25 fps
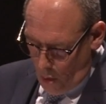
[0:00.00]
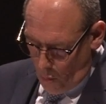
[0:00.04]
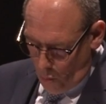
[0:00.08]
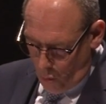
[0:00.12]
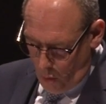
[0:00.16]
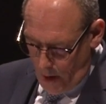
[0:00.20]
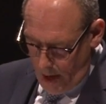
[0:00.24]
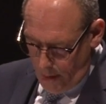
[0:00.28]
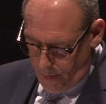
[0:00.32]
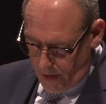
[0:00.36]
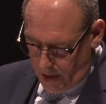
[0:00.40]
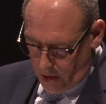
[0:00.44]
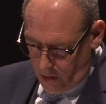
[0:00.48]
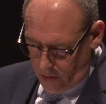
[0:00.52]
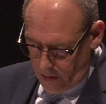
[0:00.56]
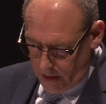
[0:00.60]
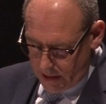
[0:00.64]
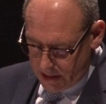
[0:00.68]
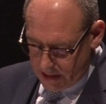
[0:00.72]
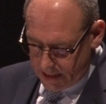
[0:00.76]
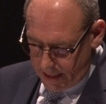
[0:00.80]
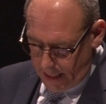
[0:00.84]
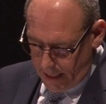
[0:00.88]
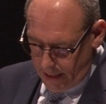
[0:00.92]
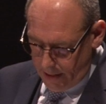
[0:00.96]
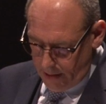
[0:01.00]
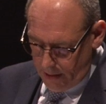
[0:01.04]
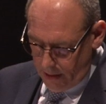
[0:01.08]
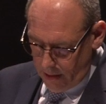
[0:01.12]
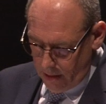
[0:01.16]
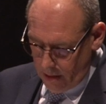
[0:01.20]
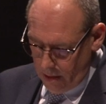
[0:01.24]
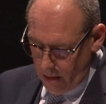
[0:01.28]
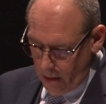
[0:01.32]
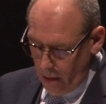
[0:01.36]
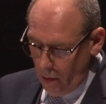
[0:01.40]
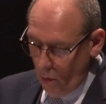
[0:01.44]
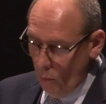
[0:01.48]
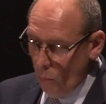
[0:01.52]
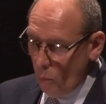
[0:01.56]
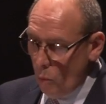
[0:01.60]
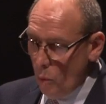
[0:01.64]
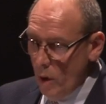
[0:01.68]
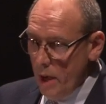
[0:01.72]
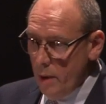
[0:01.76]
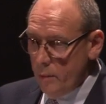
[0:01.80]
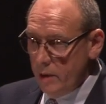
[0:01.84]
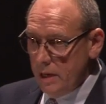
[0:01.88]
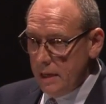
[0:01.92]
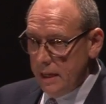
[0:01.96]
where we currently stand,
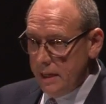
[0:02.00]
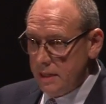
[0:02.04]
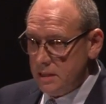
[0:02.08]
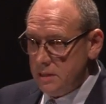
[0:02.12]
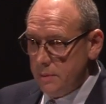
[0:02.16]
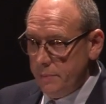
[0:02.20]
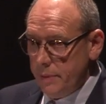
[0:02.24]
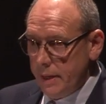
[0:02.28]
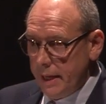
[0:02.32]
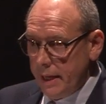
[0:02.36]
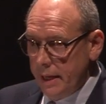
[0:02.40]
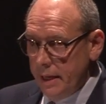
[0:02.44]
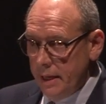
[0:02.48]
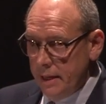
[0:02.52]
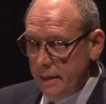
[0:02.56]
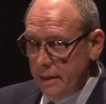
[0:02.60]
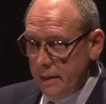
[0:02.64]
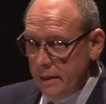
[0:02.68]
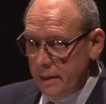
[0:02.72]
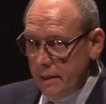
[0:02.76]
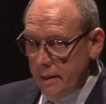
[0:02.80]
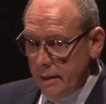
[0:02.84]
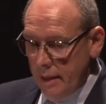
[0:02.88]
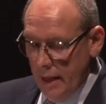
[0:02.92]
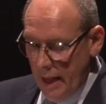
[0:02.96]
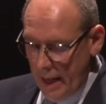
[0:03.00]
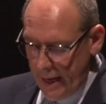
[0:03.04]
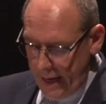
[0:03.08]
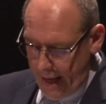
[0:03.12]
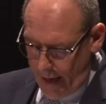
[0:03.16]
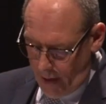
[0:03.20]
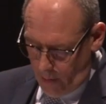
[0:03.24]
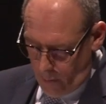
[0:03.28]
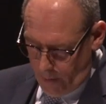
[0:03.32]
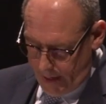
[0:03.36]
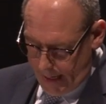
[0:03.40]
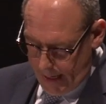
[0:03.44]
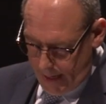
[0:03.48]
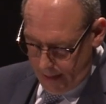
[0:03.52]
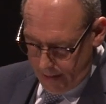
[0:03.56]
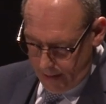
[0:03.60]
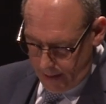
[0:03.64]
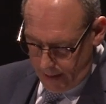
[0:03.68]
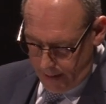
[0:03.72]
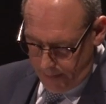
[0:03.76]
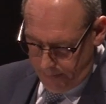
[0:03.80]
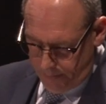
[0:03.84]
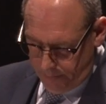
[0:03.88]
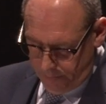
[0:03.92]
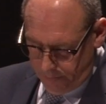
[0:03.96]
where we'd like to be, and how we get
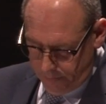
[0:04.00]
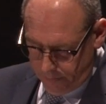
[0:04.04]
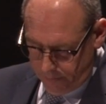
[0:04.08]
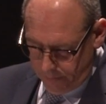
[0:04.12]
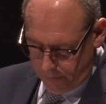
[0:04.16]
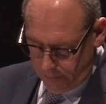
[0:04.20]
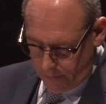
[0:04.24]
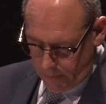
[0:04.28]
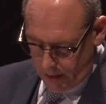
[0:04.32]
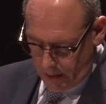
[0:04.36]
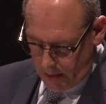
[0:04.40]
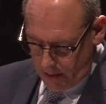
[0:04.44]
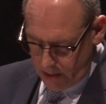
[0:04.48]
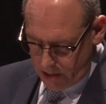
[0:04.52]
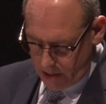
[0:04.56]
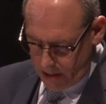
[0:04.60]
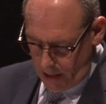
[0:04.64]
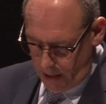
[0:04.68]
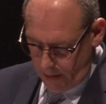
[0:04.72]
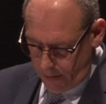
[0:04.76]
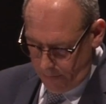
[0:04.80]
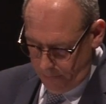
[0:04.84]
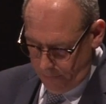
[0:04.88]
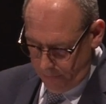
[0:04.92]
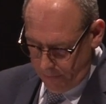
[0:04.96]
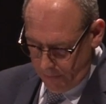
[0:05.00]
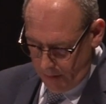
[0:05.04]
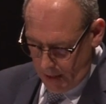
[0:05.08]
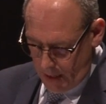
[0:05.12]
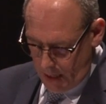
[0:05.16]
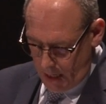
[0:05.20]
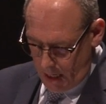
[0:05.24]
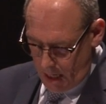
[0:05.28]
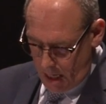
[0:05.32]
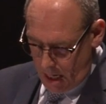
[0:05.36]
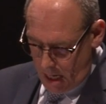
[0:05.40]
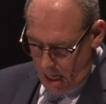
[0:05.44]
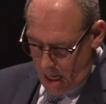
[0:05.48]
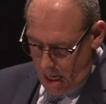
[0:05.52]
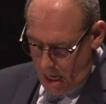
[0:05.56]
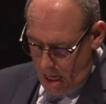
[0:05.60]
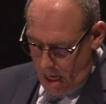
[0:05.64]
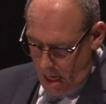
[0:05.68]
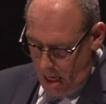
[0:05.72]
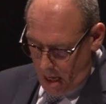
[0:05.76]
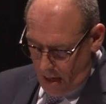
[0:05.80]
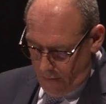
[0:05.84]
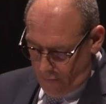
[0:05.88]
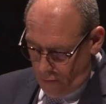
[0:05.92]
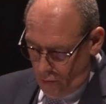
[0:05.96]
there. So,
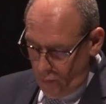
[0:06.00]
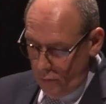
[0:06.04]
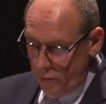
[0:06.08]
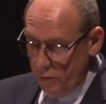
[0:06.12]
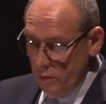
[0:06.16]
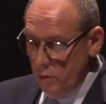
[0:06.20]
if you